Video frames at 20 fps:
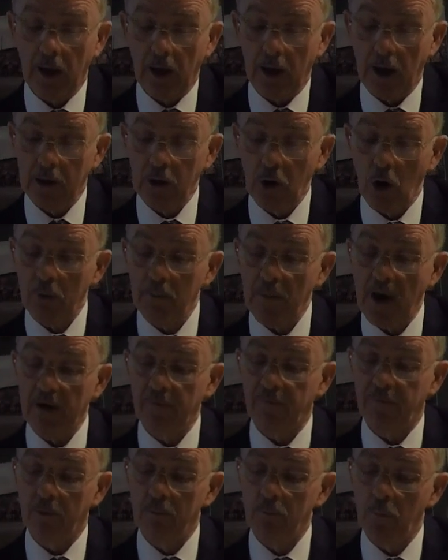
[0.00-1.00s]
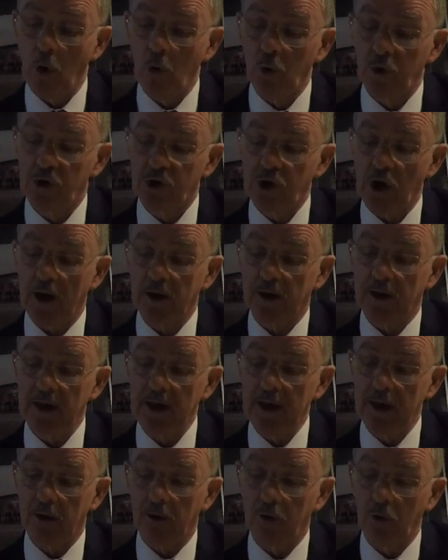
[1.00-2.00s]
A young man from Moat, John
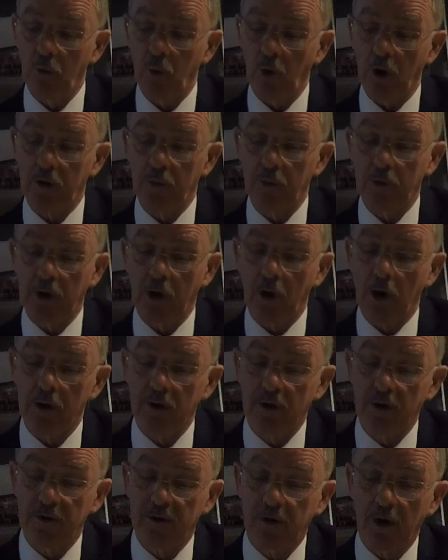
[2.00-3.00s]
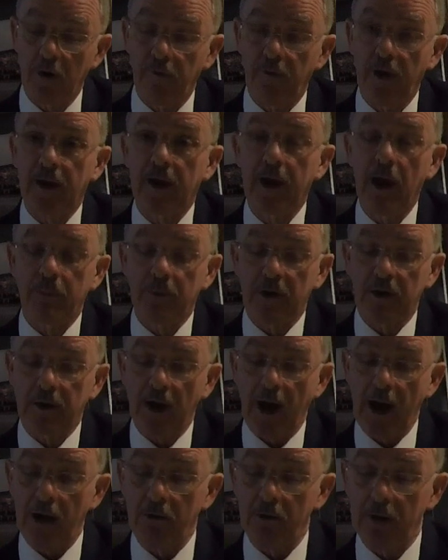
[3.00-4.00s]
Keegan, who worked with the Ordnance Survey, kept a
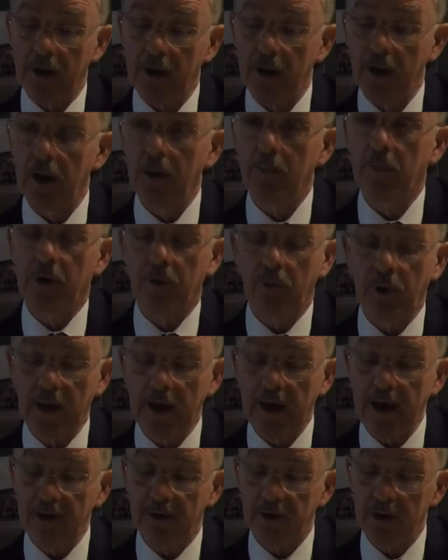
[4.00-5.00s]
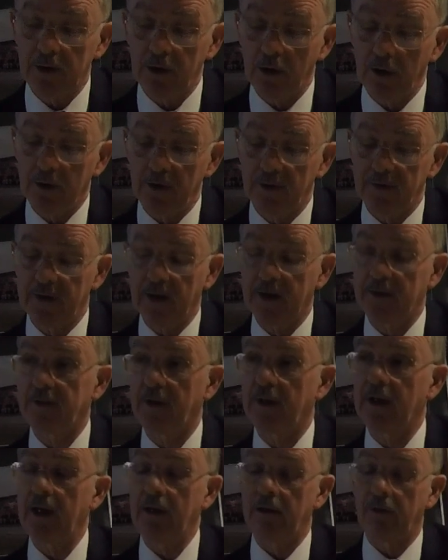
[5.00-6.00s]
diary between 1836
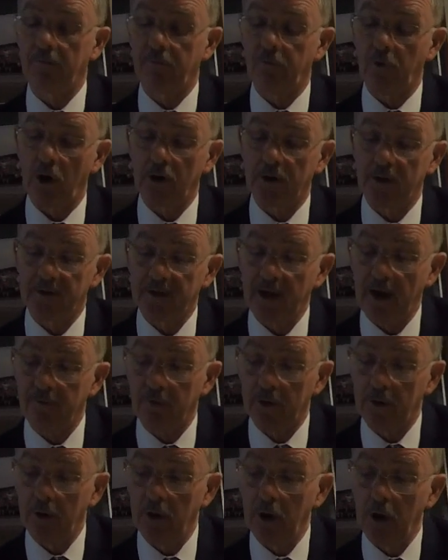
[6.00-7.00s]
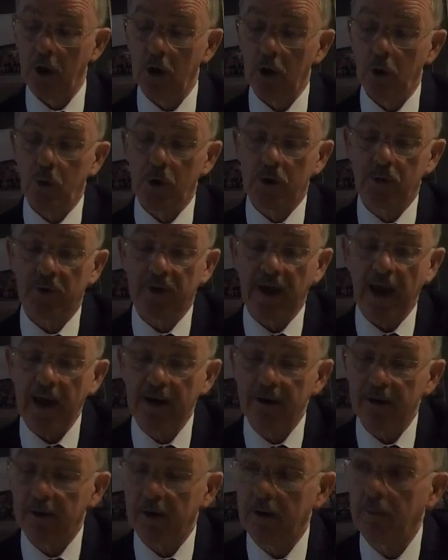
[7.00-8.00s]
and 1847, which was
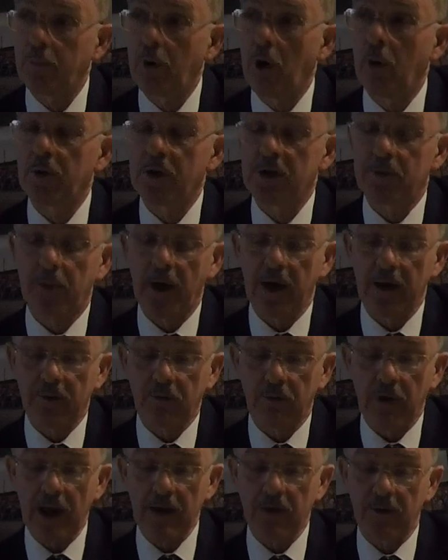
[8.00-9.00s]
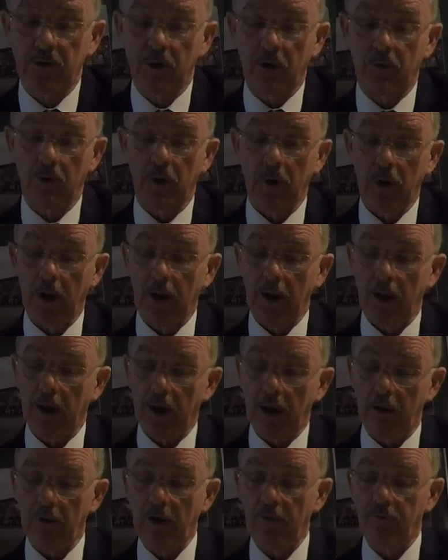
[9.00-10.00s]
edited and published by his grandson,
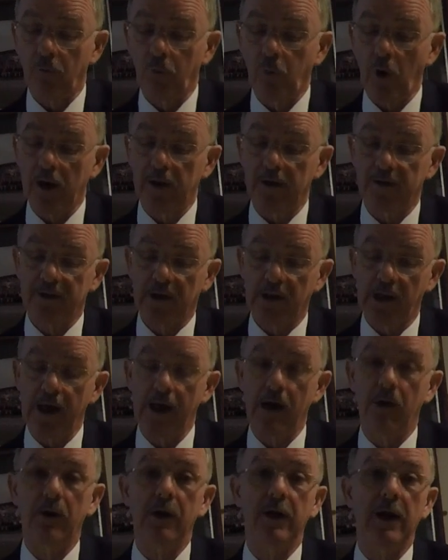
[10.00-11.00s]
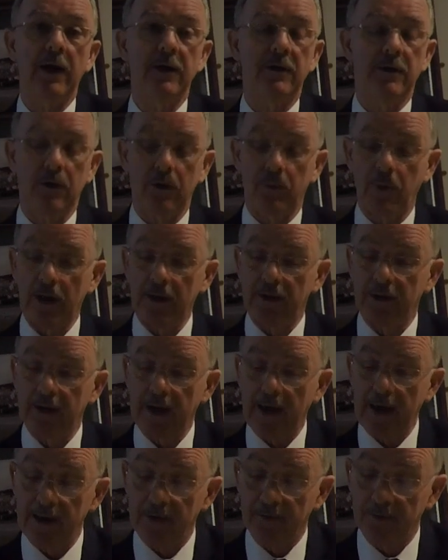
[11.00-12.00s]
Reverend Wallace Clare, in
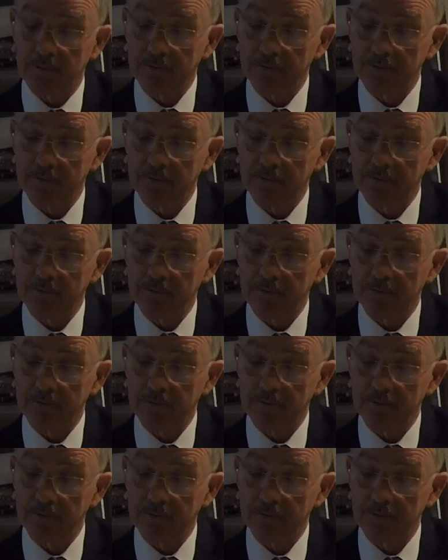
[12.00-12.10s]
1928.